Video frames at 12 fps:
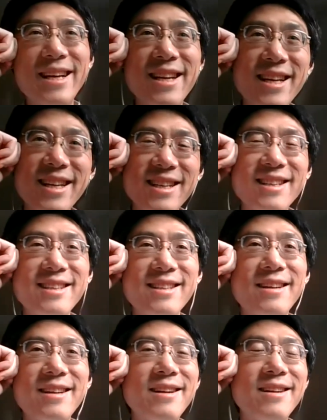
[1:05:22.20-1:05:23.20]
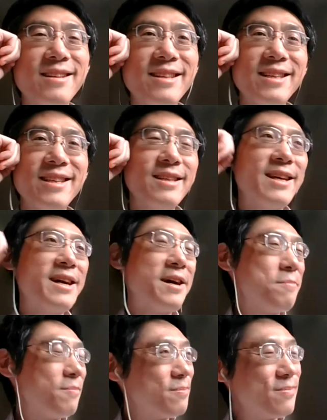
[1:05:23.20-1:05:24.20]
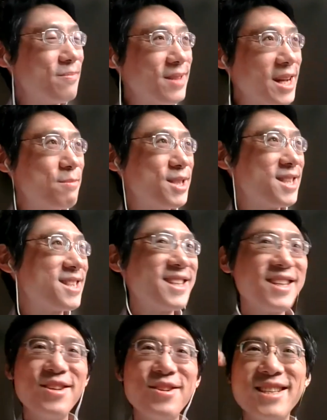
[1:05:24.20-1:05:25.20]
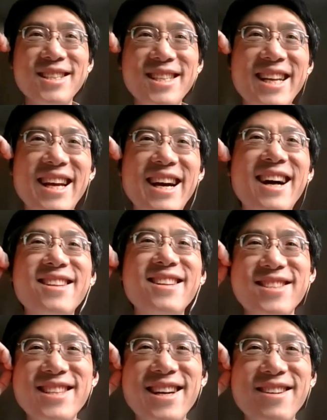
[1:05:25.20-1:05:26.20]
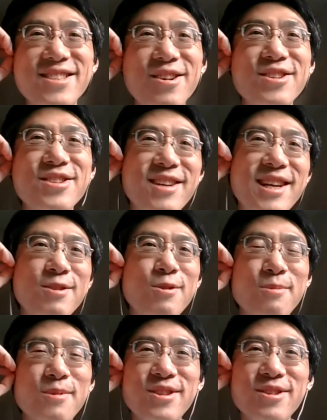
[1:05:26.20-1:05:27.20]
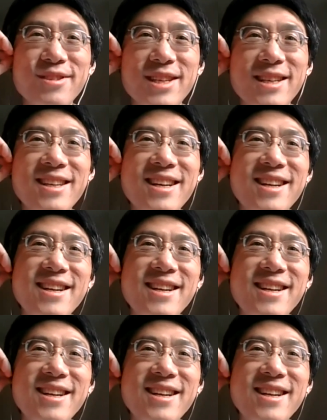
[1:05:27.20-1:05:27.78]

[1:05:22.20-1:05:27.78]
any yeah, I'm, I'm just curious. Any other cells also contribute to the